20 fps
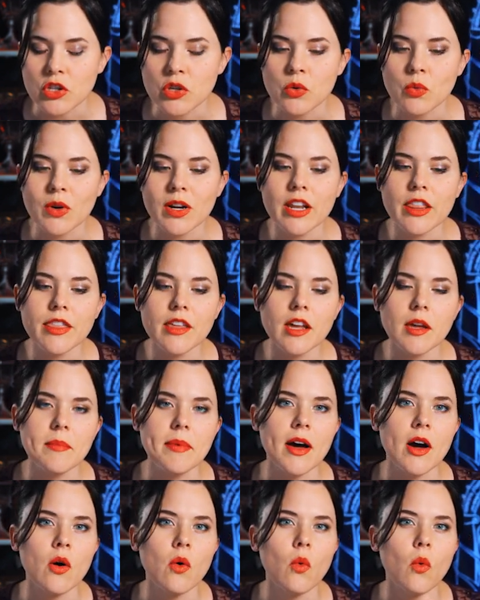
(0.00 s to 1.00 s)
You want to think
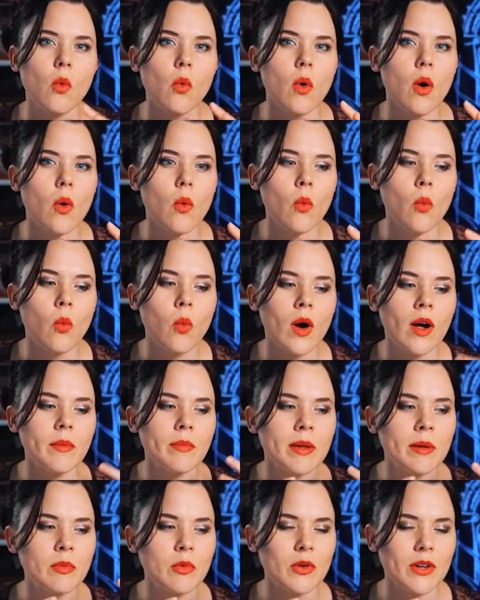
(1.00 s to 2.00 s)
about what
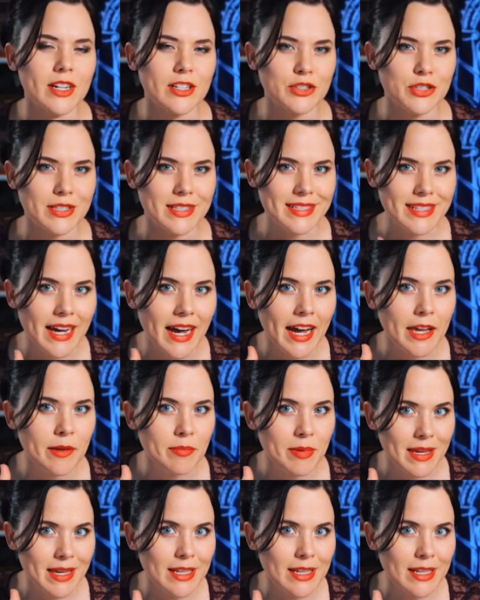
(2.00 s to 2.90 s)
people would actually type